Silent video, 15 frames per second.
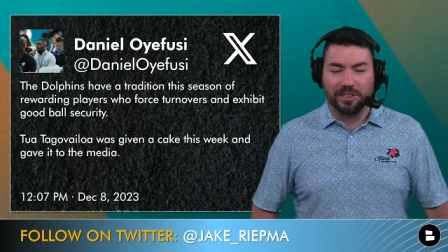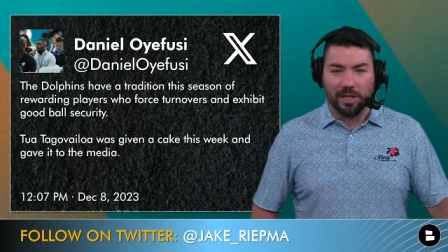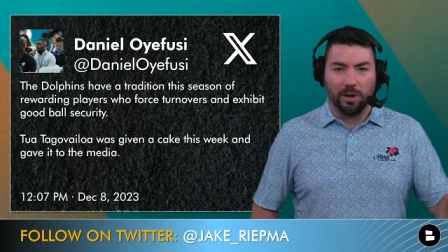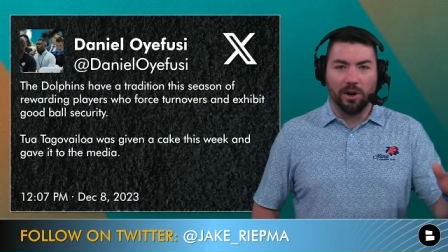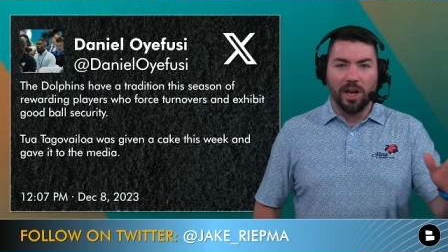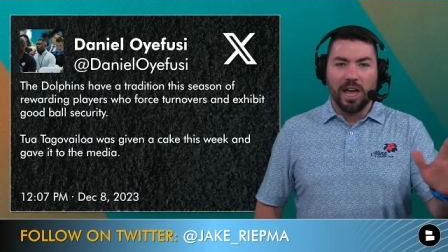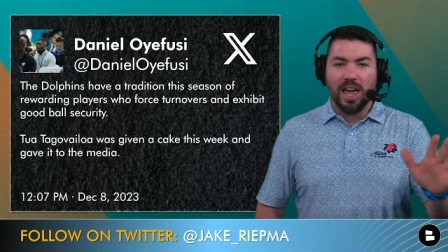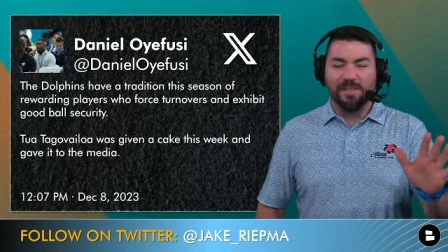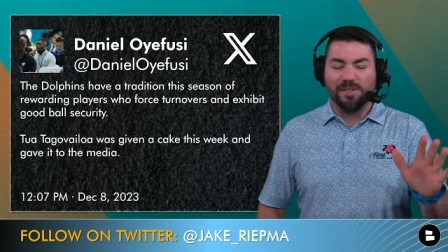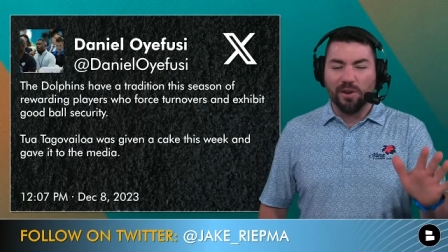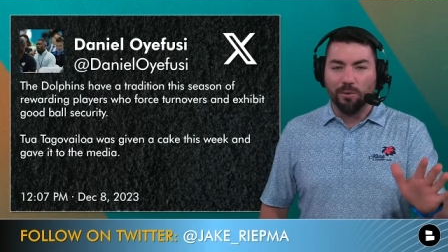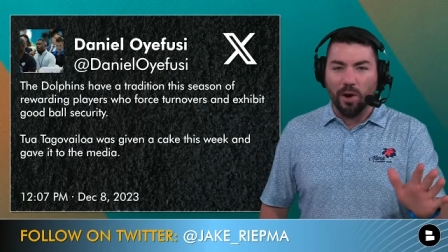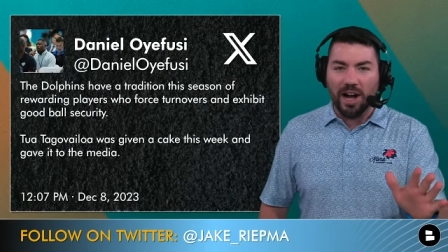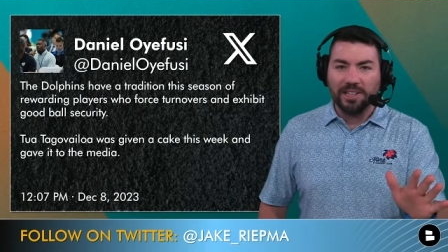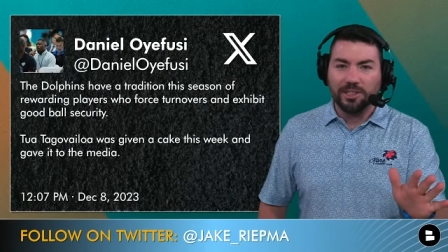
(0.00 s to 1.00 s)
So if
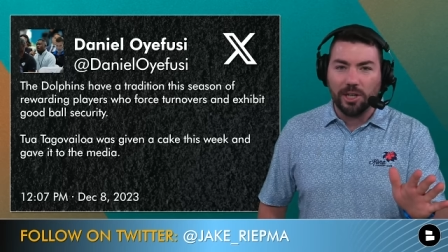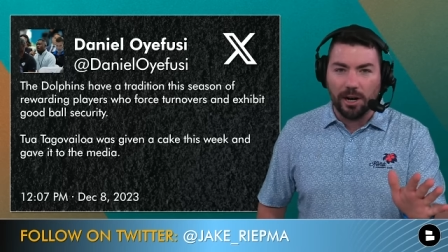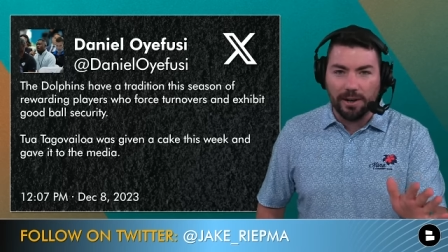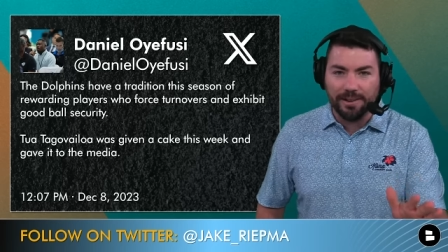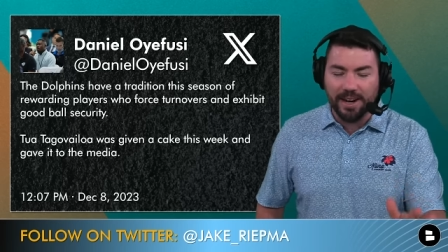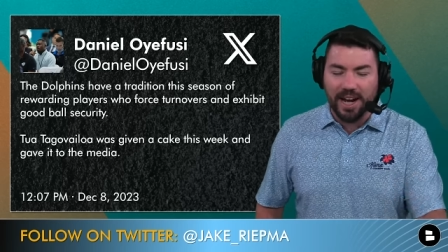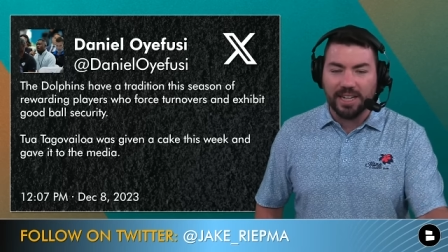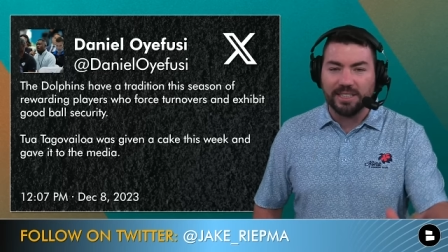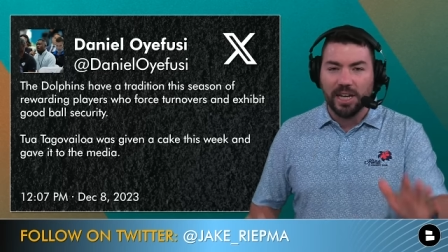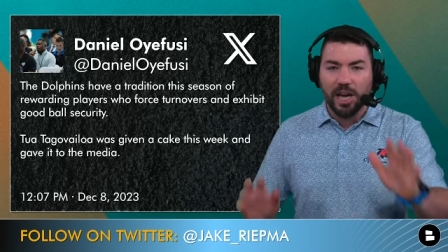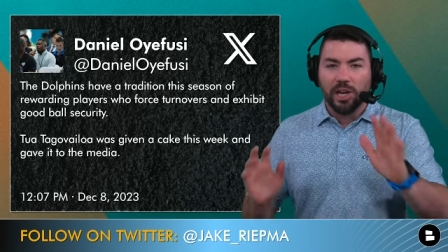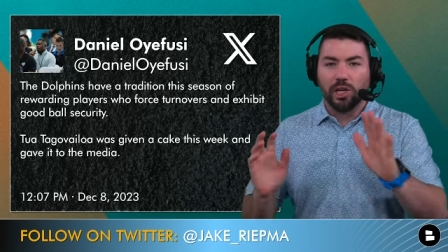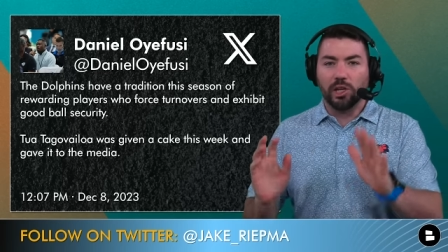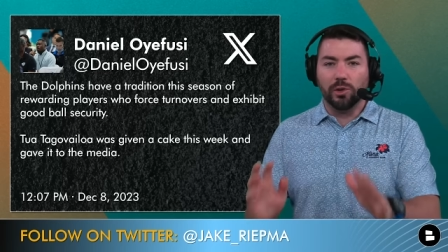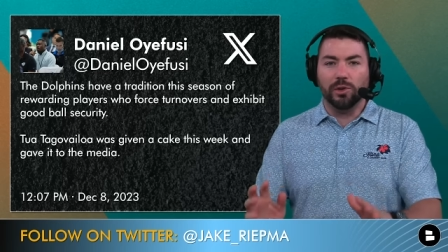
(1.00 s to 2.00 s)
you've watched Hard Knocks,
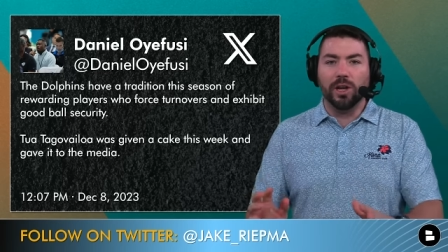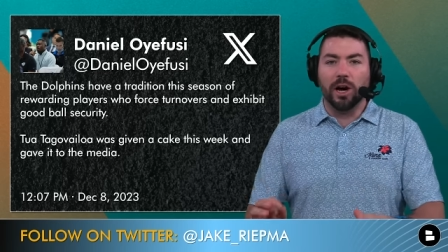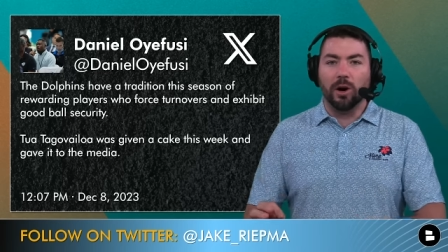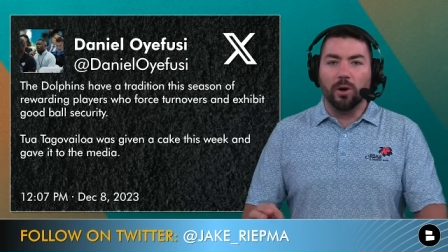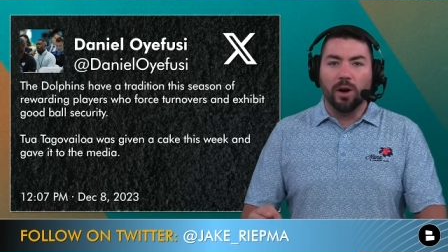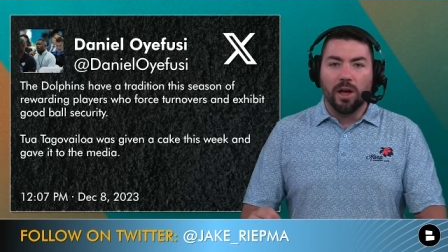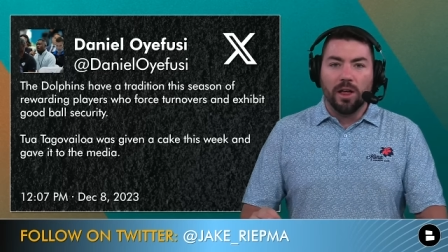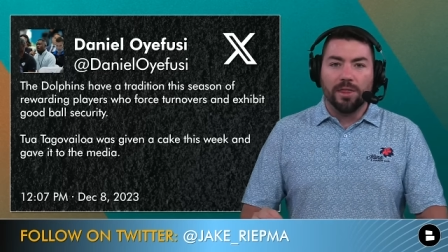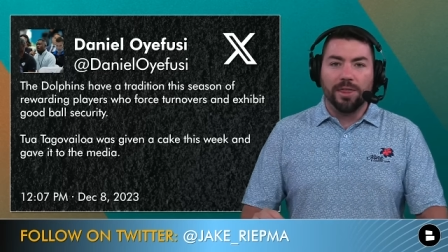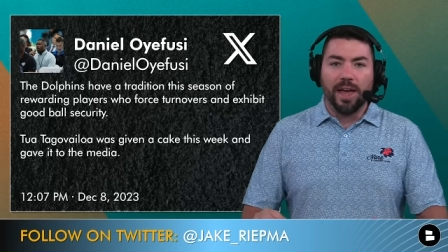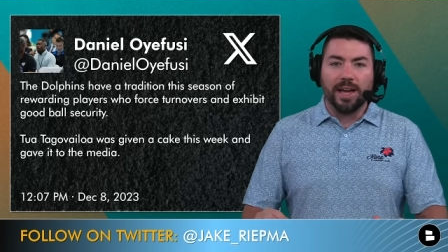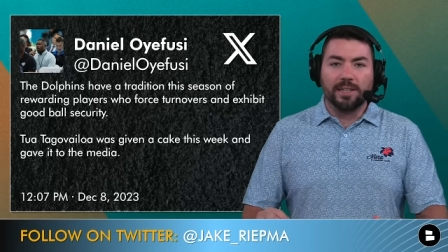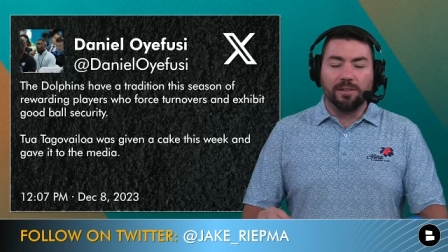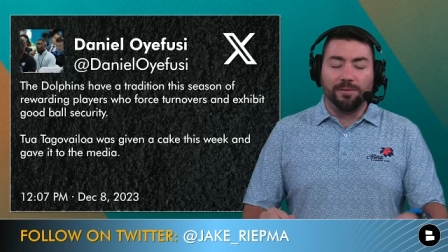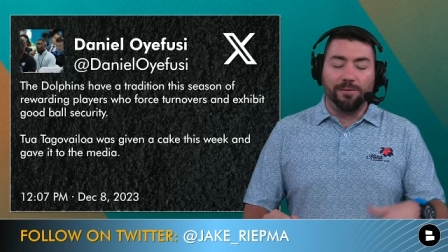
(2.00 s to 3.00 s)
you know
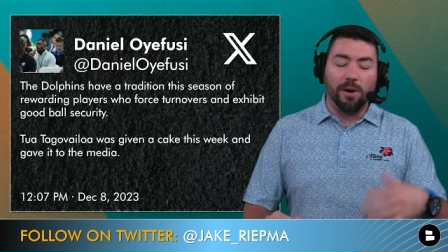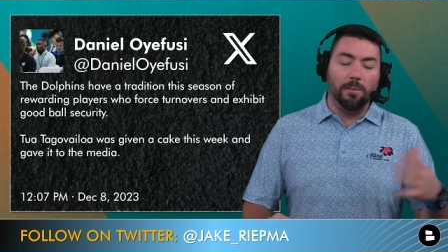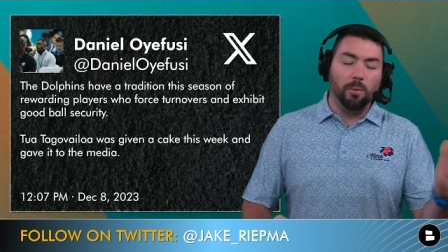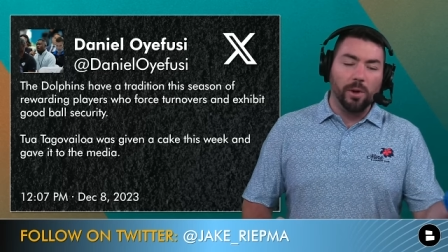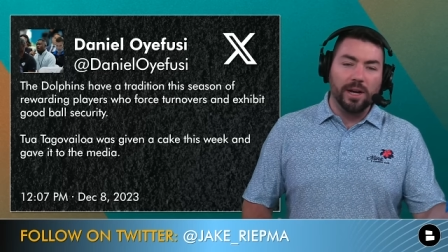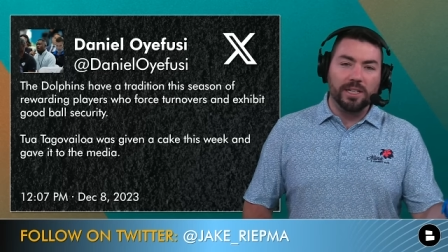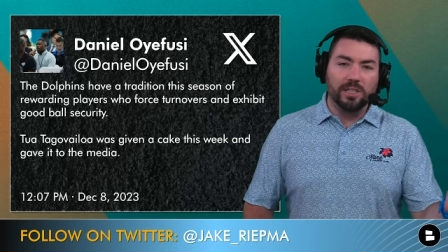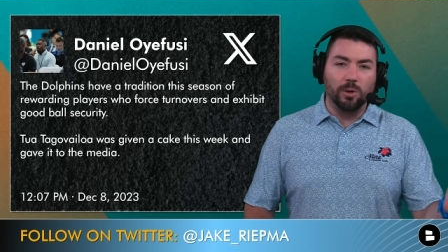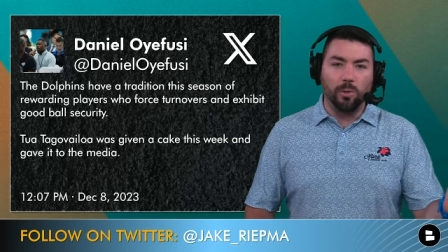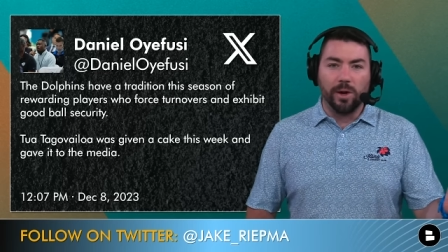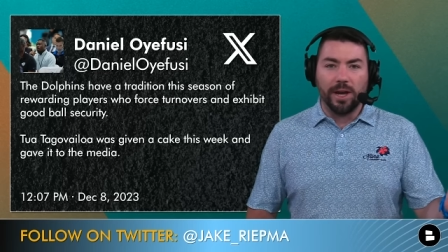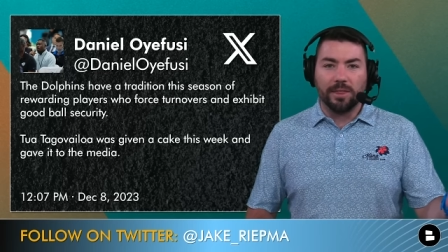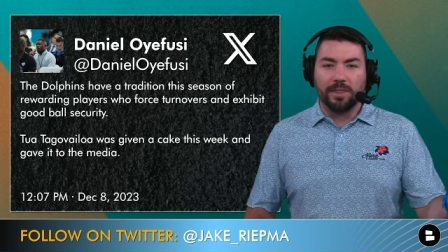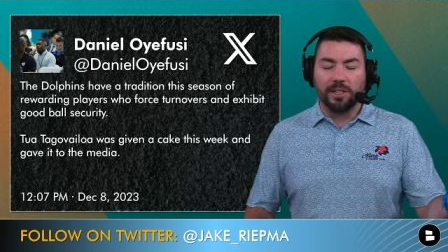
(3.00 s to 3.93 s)
that from week to week,